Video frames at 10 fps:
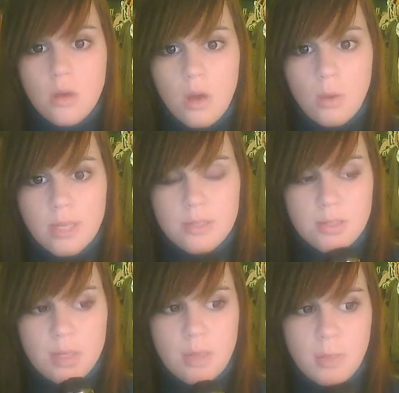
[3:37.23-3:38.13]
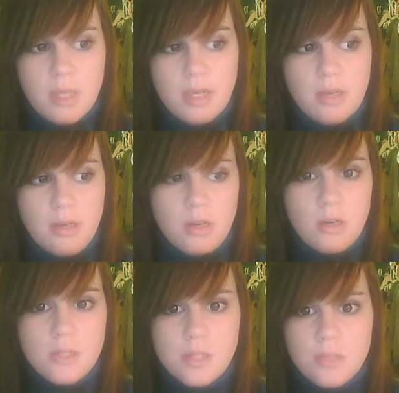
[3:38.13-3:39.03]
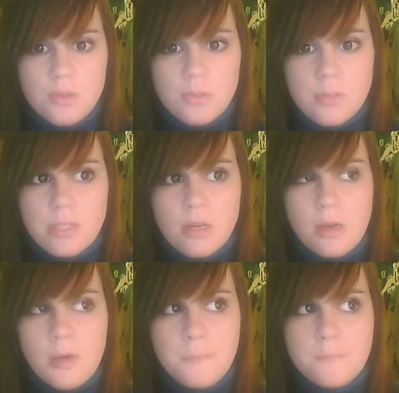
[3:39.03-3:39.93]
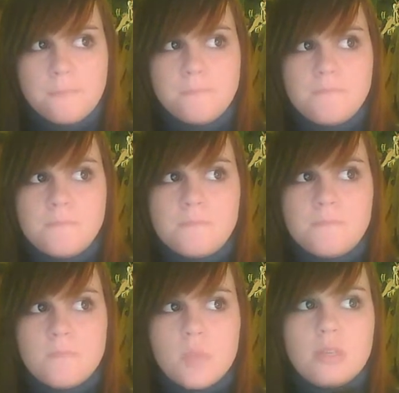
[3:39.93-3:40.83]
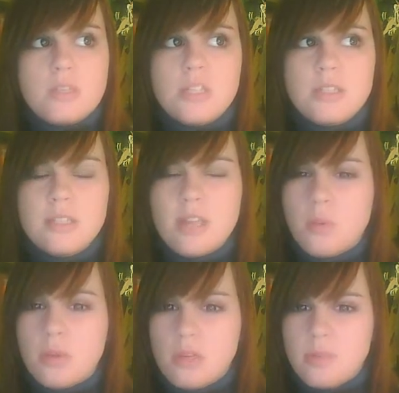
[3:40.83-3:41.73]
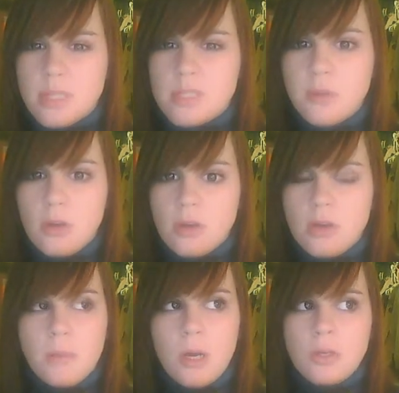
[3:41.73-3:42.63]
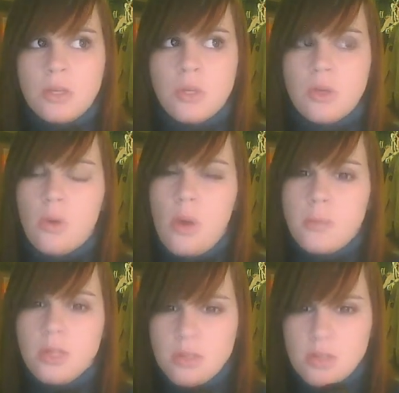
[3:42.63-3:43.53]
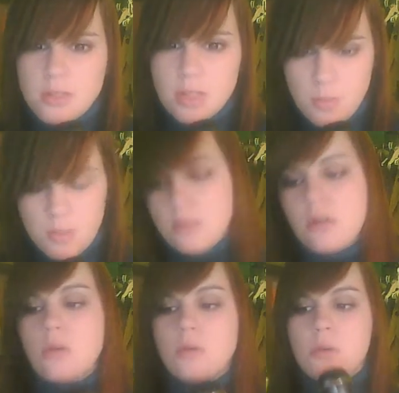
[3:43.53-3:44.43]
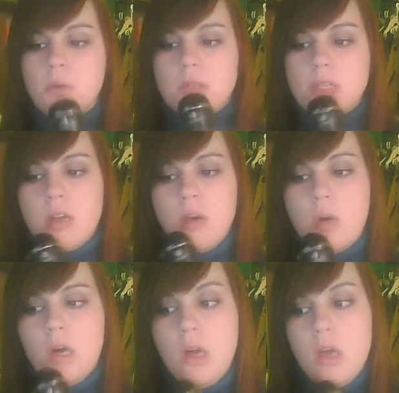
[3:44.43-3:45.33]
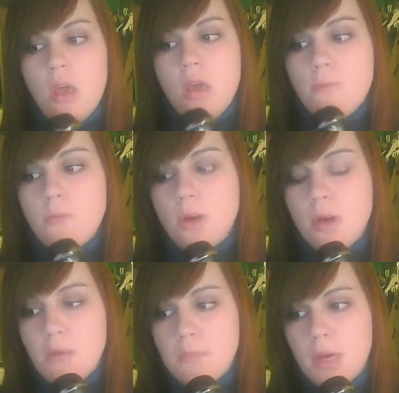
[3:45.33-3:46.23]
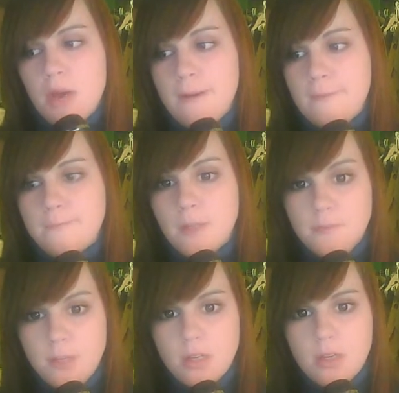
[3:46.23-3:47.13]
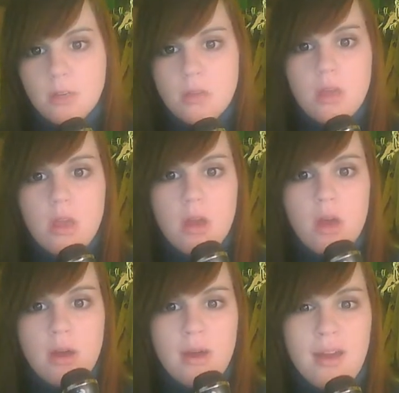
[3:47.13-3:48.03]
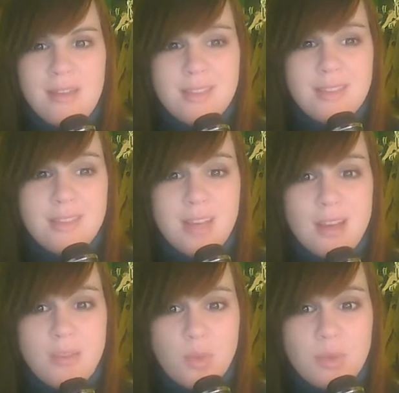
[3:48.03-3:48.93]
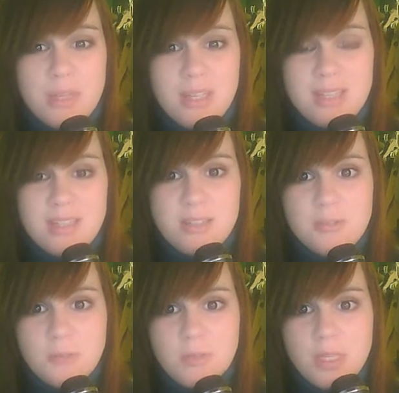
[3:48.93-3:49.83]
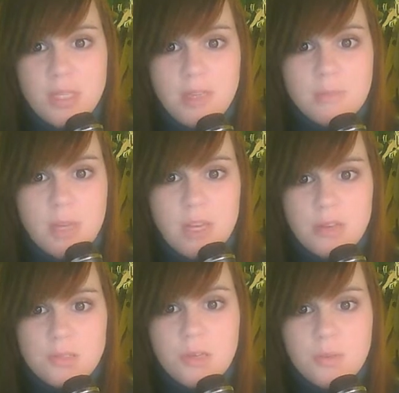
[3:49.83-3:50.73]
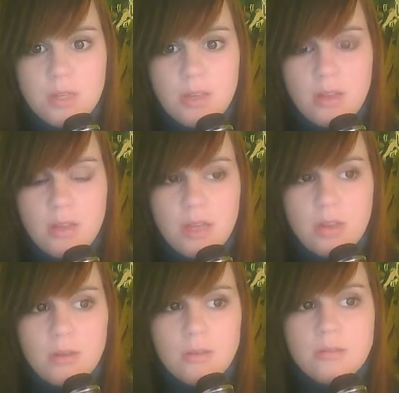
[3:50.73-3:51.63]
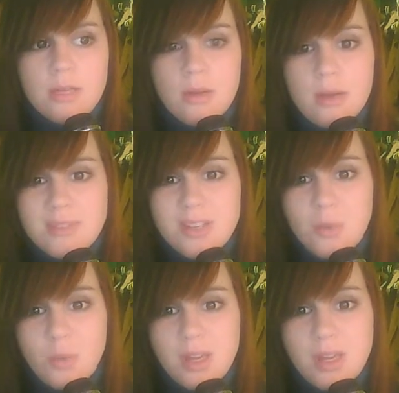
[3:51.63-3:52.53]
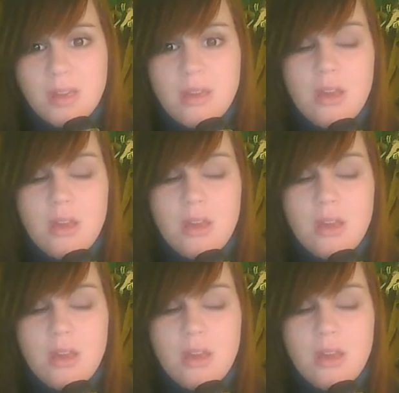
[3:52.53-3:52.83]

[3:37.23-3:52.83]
Okay, so now I'm going to get into costumes. Just because I wanted to be spirited about it, you know, I'm going to dress up as Narunomaru Sagawa from Love, Hina. I think that would be easy for me. My hair is already kind of like hers. I don't have to get a wig.